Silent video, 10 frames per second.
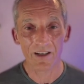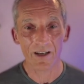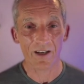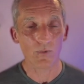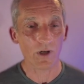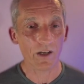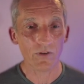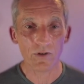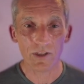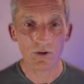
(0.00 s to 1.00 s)
Like, whatever
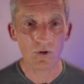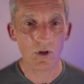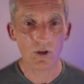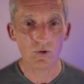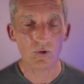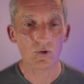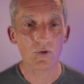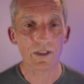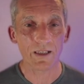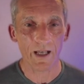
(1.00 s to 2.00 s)
you need to go and do, do
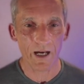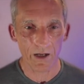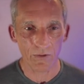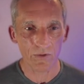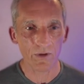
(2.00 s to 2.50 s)
it now.